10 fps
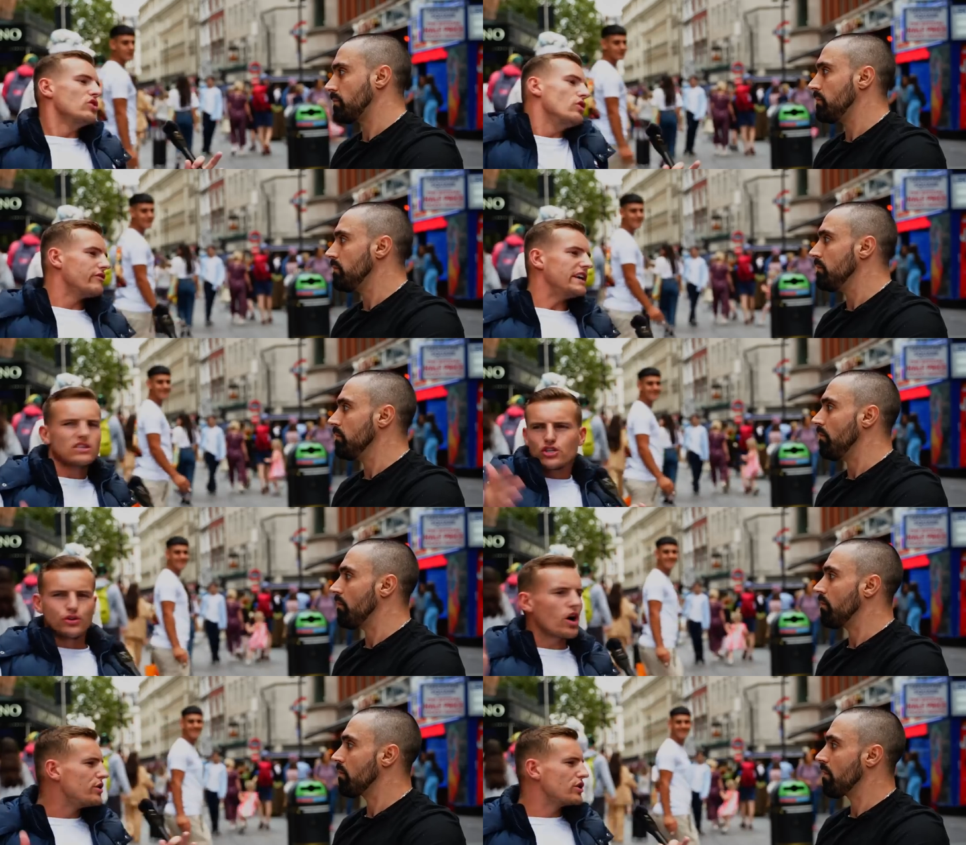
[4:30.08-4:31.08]
Speaker 1: you're a vegan, so
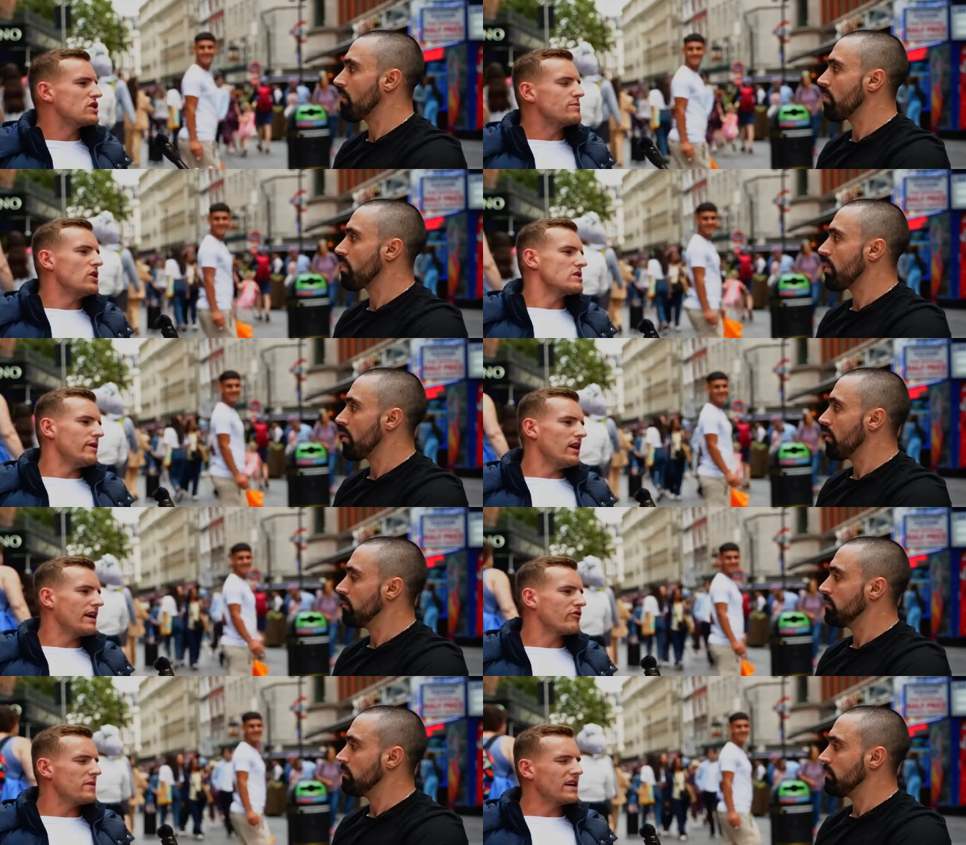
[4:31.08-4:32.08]
you know the good spots. But
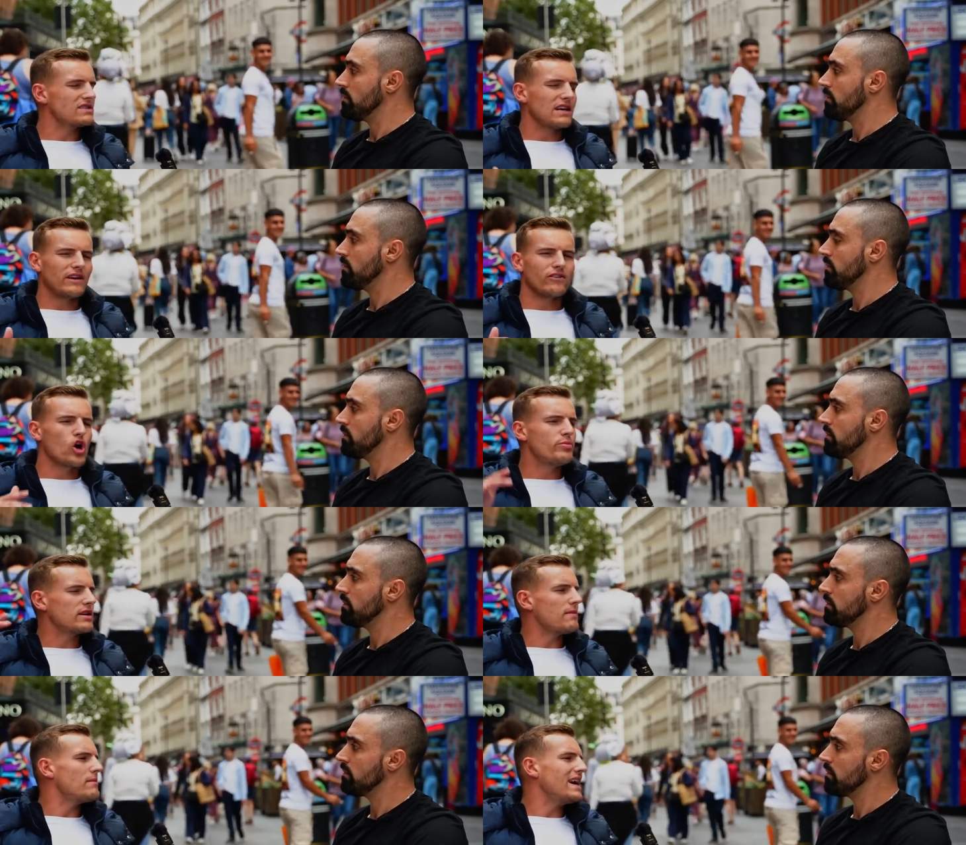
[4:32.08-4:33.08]
like for me, because I've never
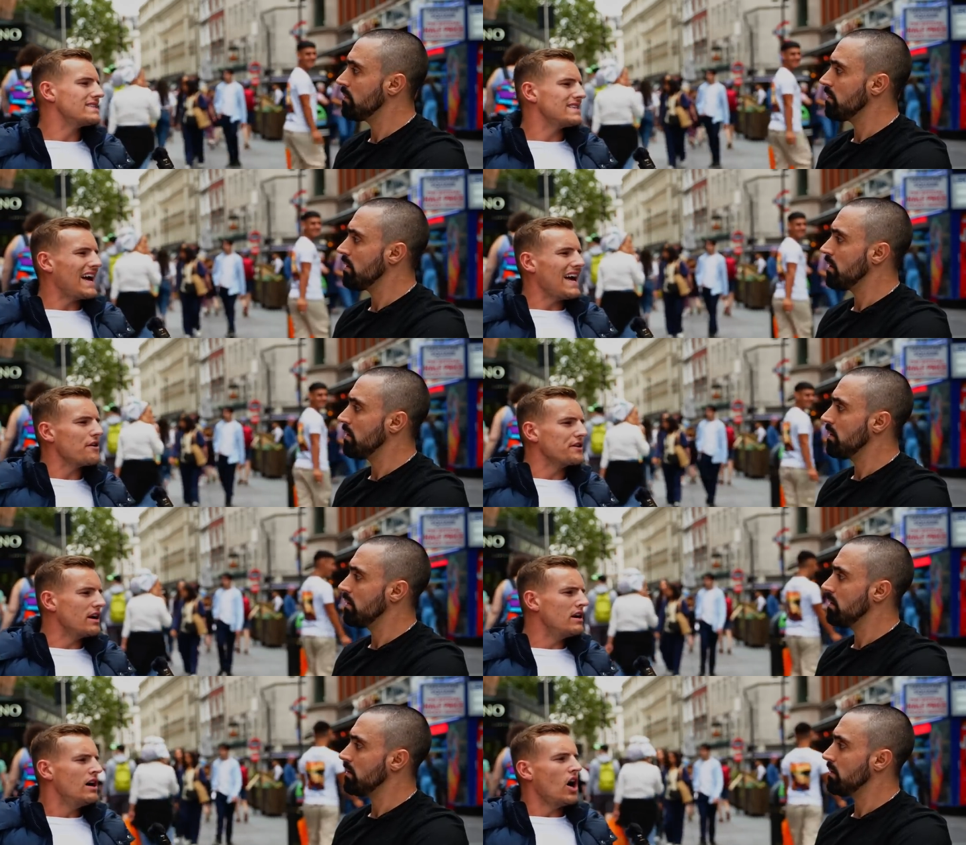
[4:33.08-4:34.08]
opened my mind to that
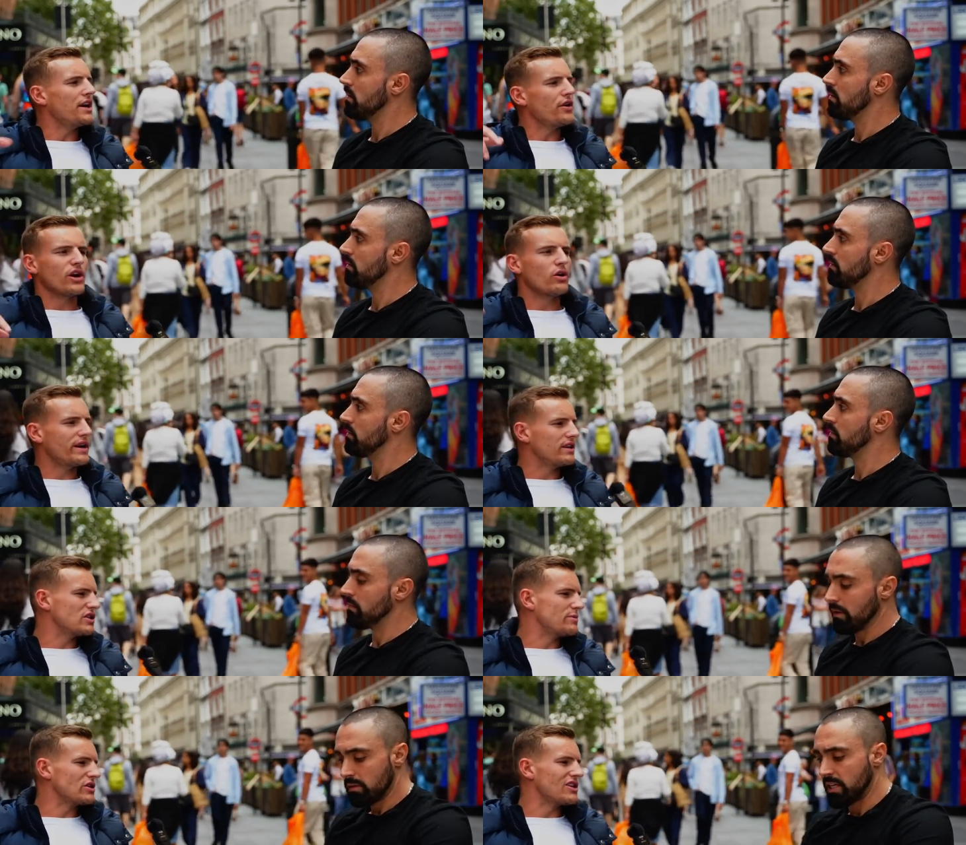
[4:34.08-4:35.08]
area, I don't know where the
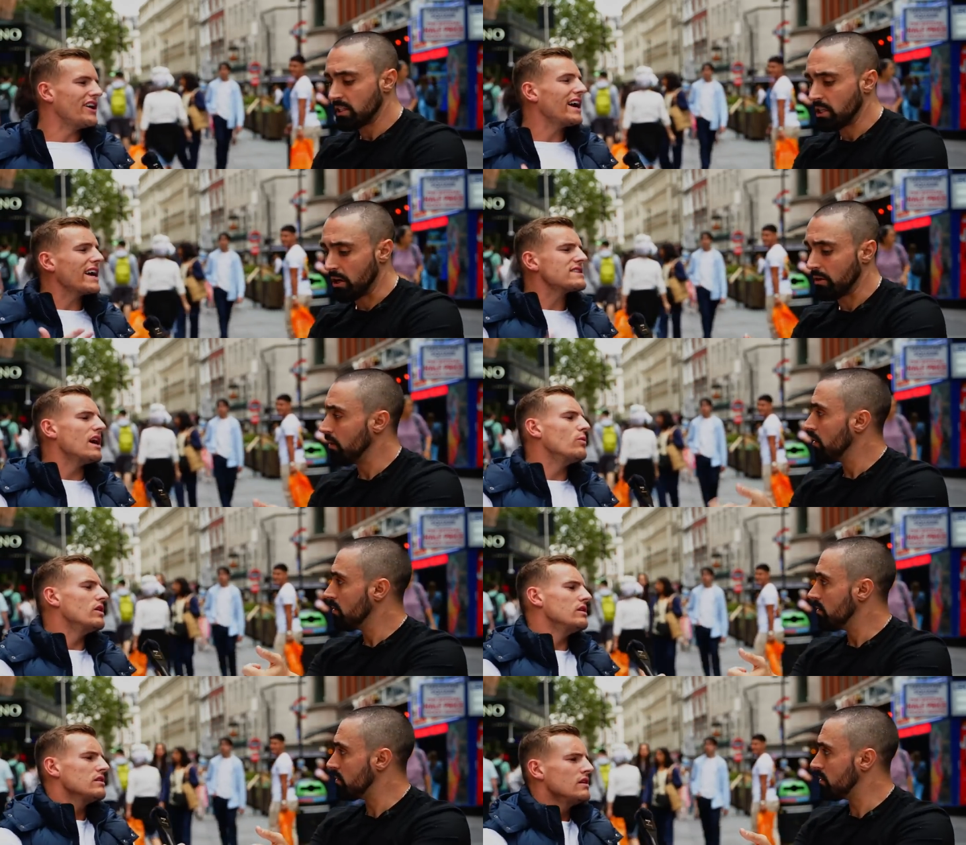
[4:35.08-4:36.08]
good spots Tesco. are. And I guess I
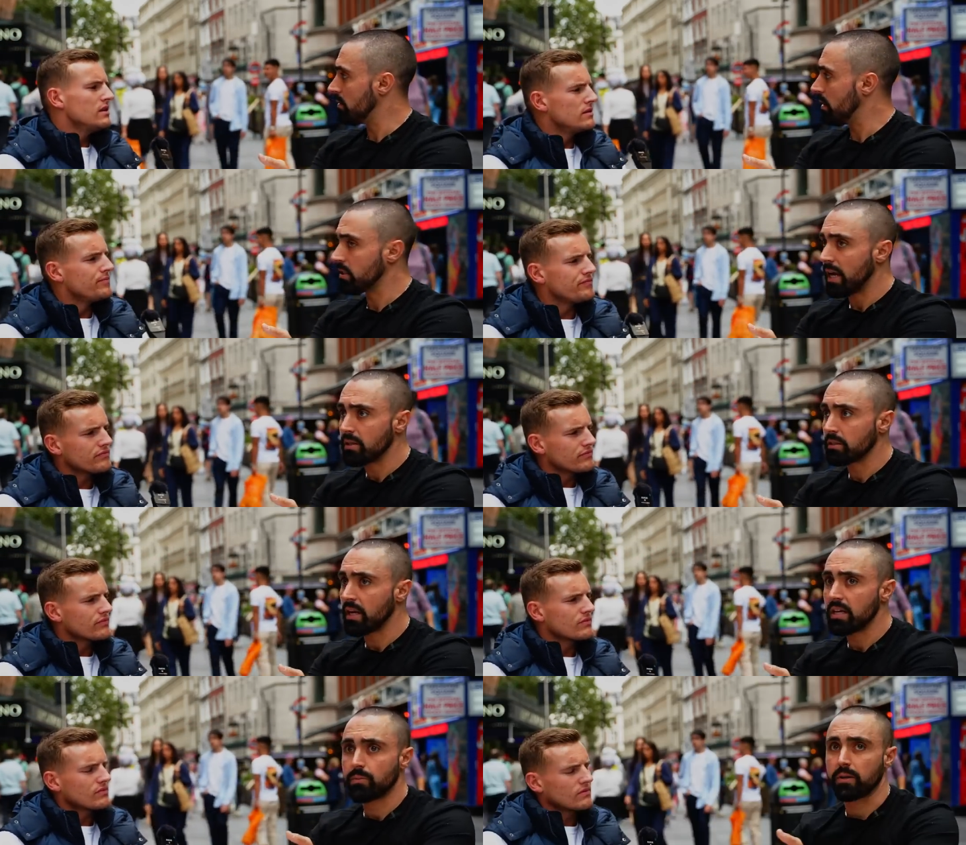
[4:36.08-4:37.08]
Speaker 2: would.
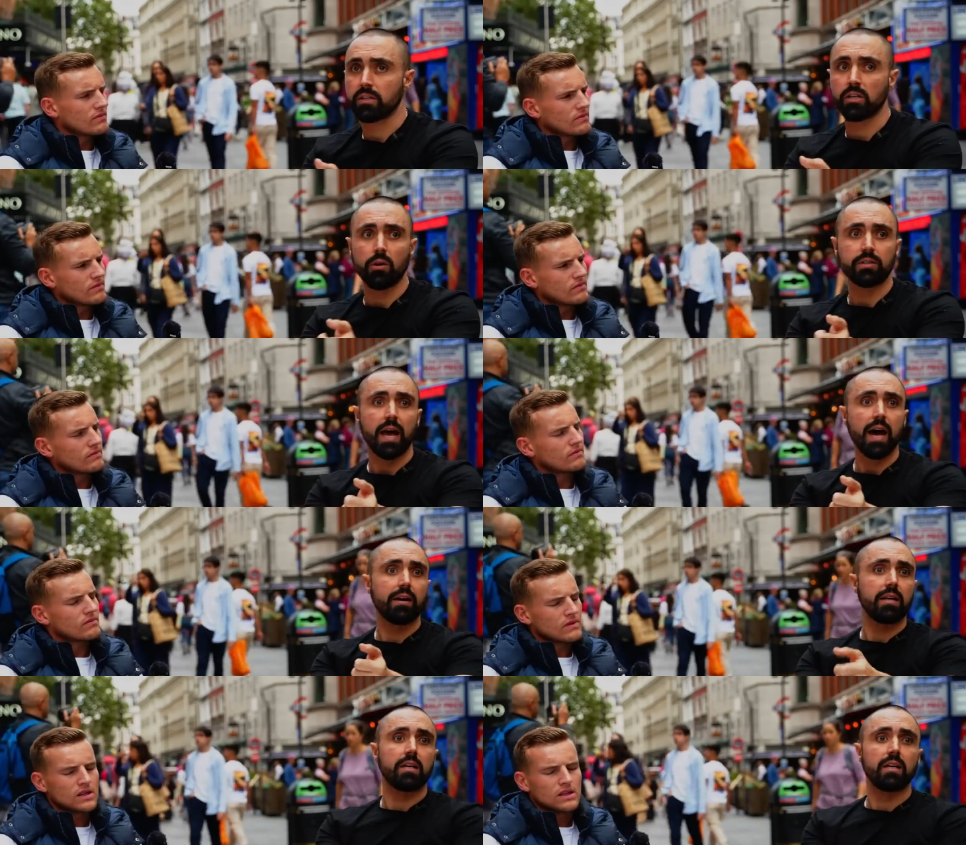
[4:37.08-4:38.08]
Sainsbury's. You can go into
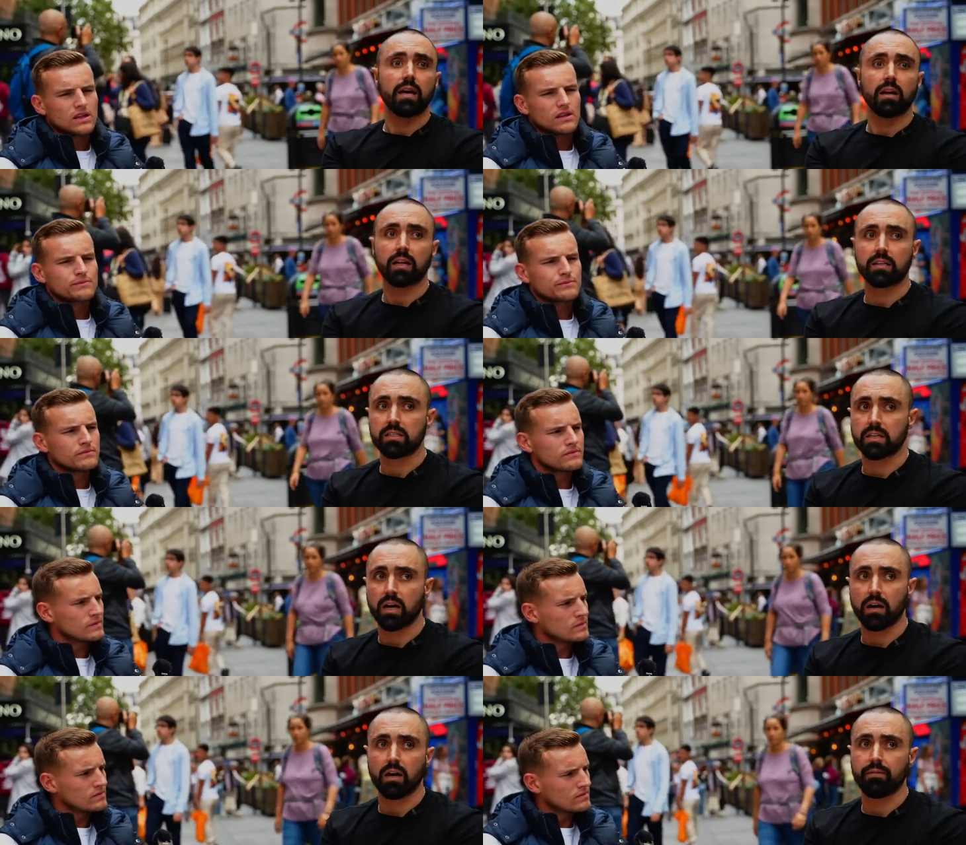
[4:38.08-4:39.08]
Aldi. You can yeah. get like these
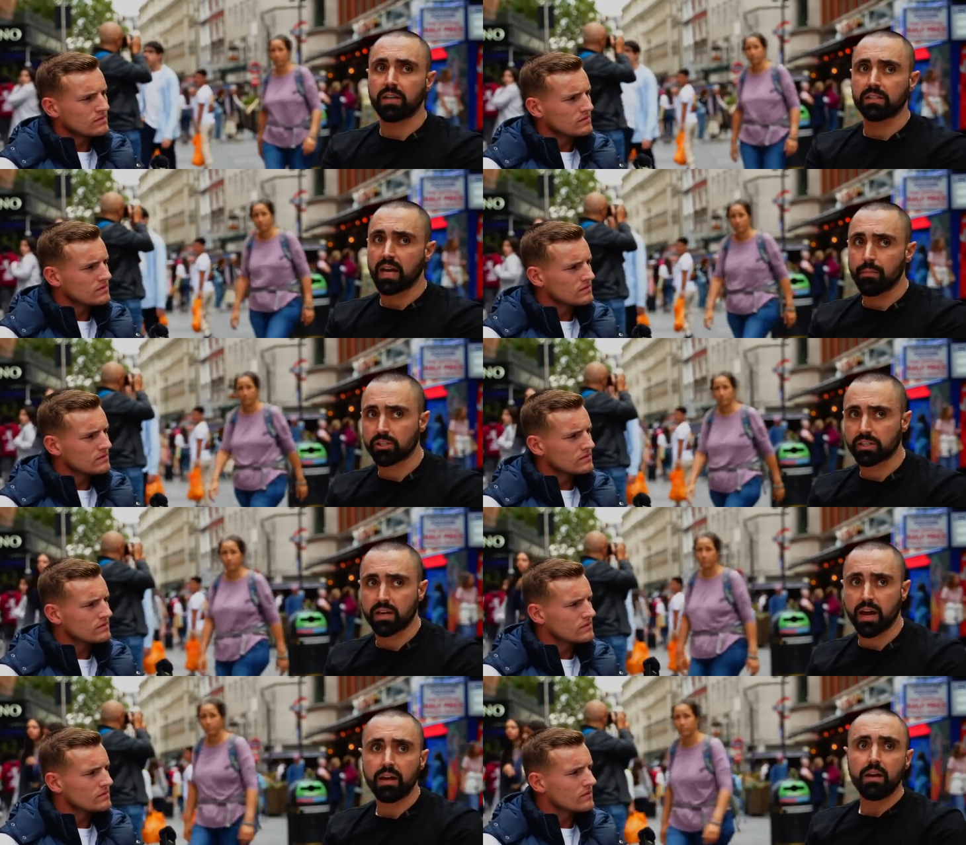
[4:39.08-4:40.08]
uh, vegan sandwiches and that.